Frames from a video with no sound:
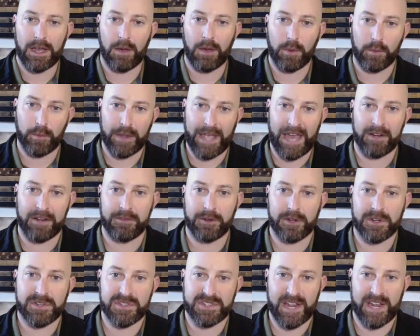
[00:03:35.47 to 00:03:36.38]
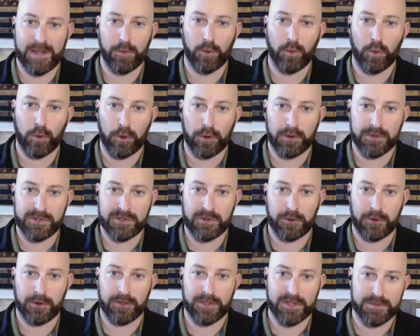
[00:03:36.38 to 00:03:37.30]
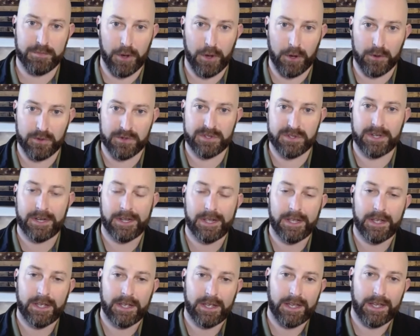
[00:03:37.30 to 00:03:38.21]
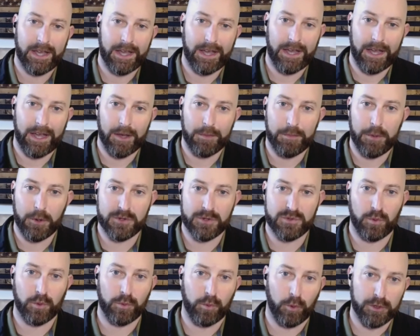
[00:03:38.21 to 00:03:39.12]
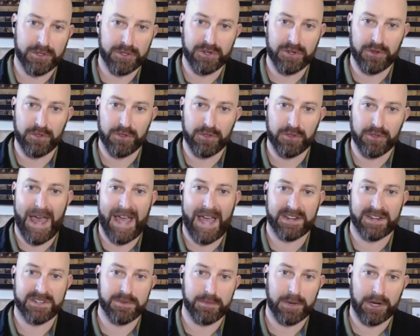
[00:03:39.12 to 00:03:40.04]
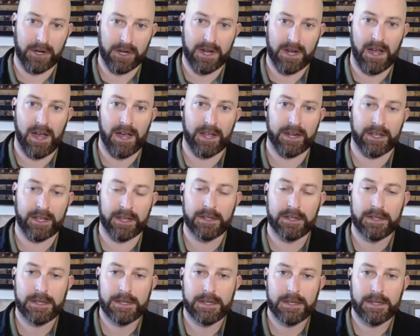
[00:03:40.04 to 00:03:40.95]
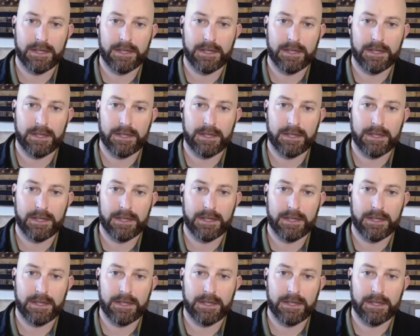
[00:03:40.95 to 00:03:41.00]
when we had a very stable world, sort of this post World War II, this Pax Americana,